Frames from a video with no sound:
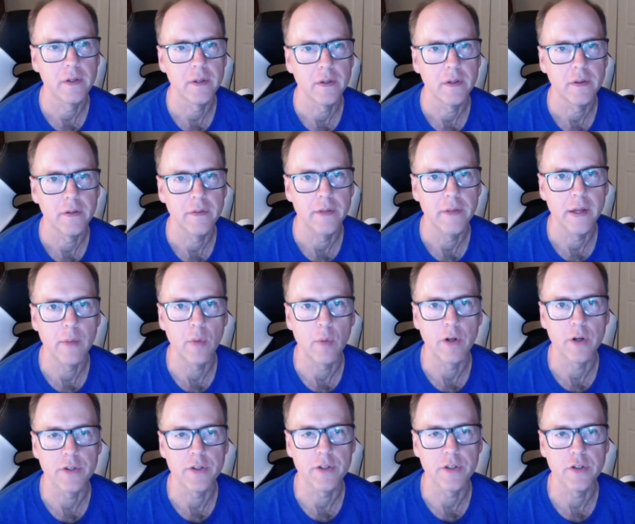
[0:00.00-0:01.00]
they were
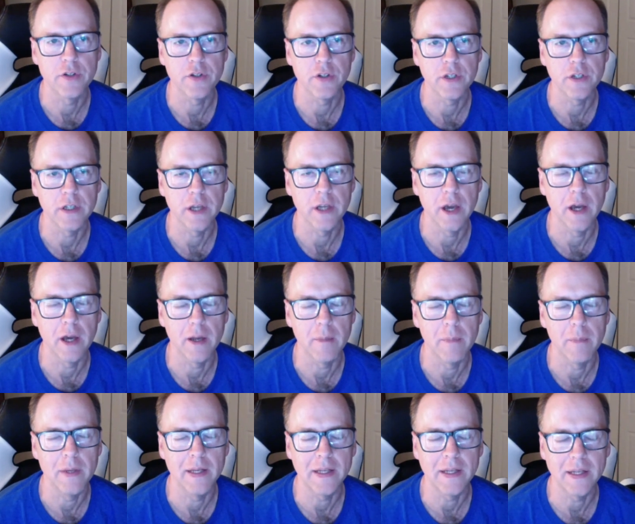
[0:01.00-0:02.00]
essentially to
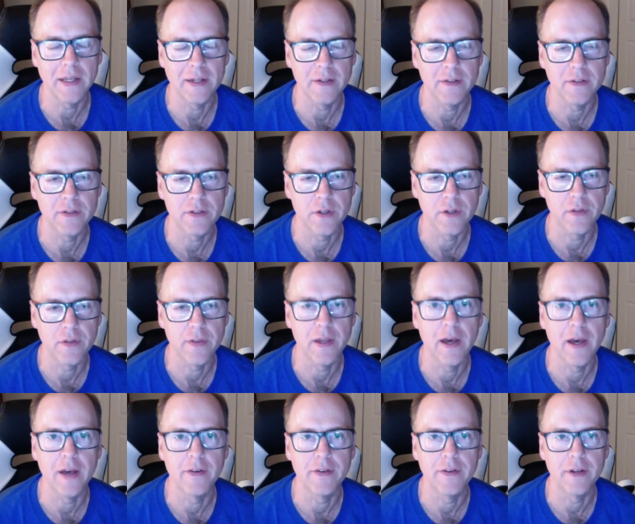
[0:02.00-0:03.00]
make it so
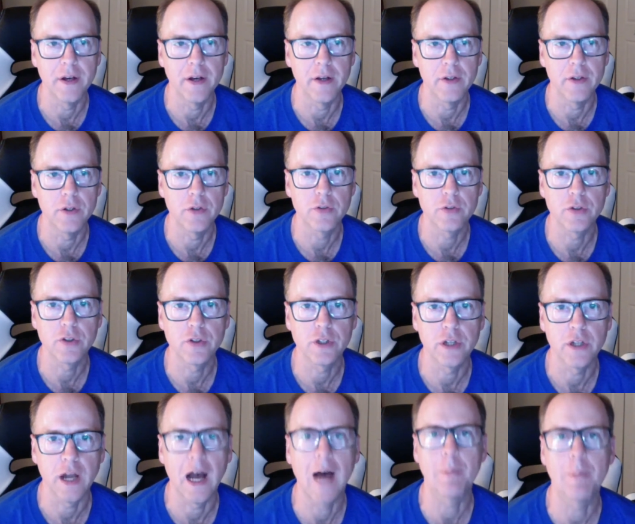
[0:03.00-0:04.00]
that users could
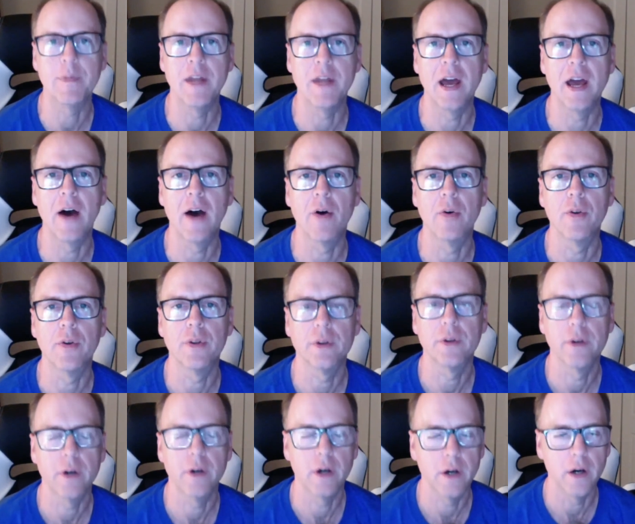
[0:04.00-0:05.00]
opt out
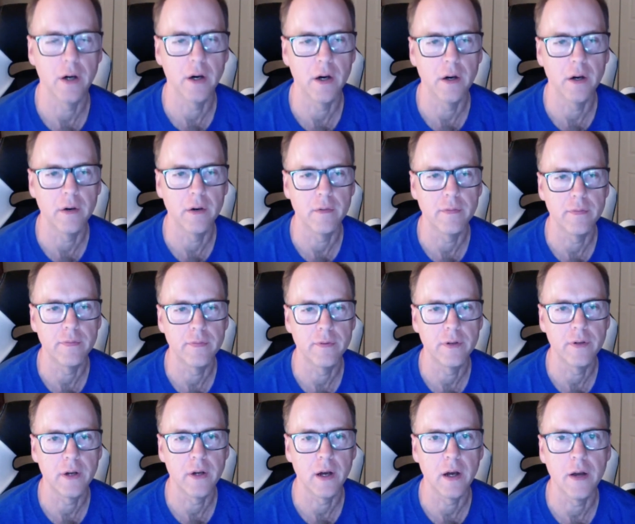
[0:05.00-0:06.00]
of
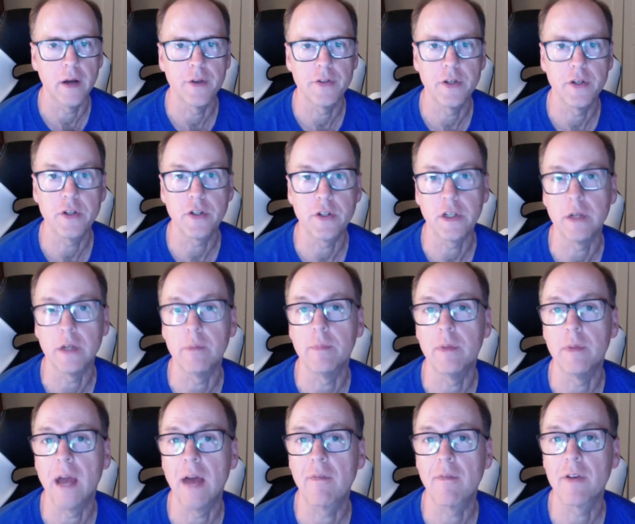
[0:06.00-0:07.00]
essentially
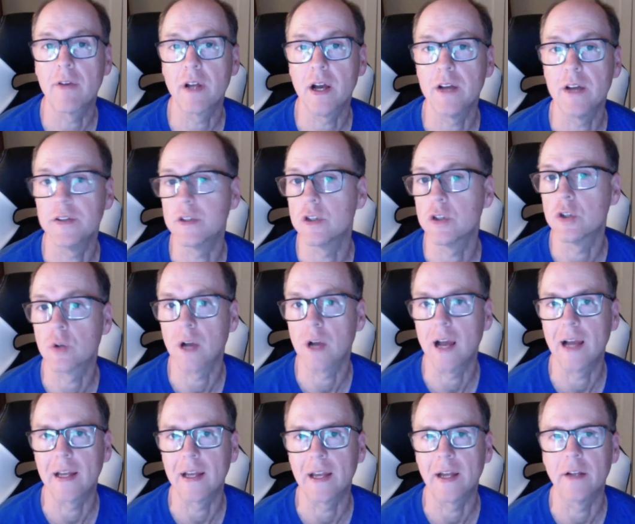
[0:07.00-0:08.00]
advertising
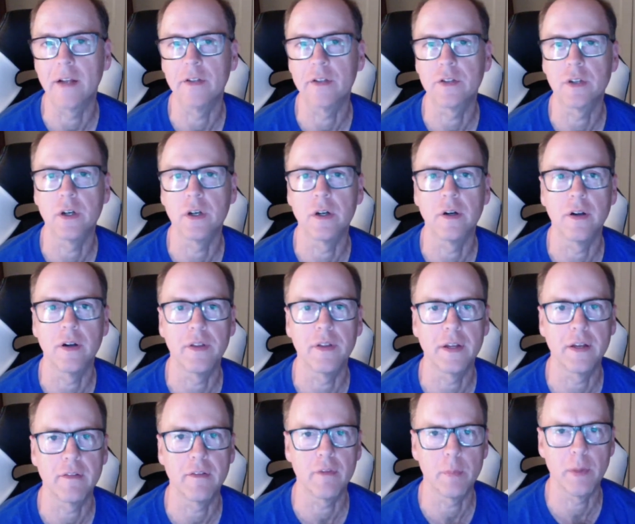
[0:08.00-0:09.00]
tracking. So I think
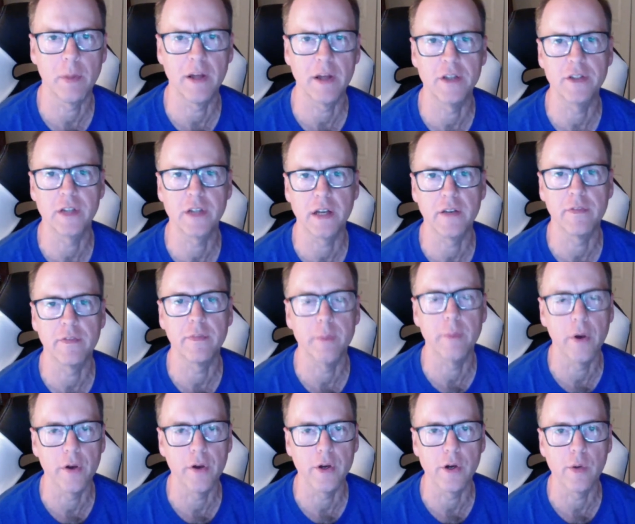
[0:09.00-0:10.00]
everybody's kind of
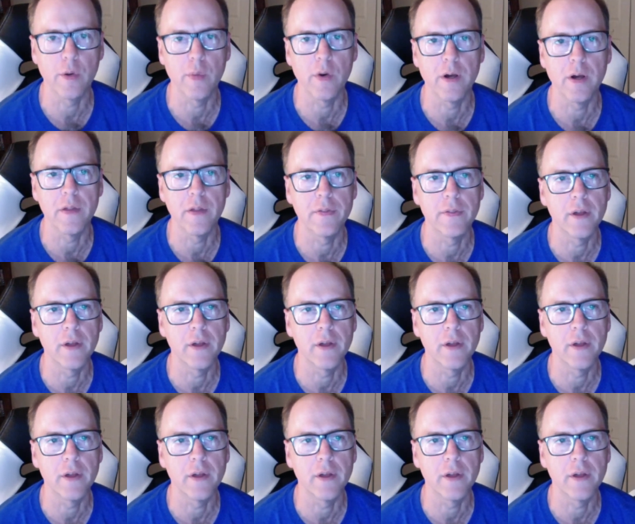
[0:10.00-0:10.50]
familiar with